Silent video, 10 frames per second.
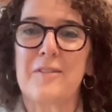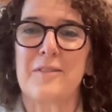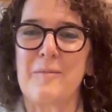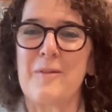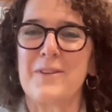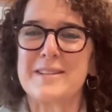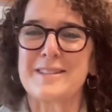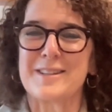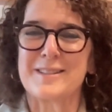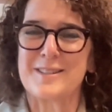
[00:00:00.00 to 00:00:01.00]
Some of us
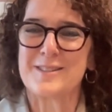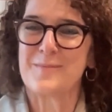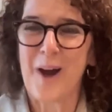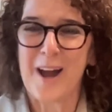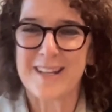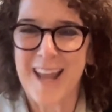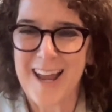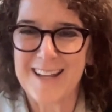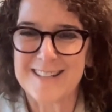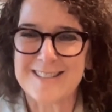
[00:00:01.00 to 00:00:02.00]
listen to podcasts.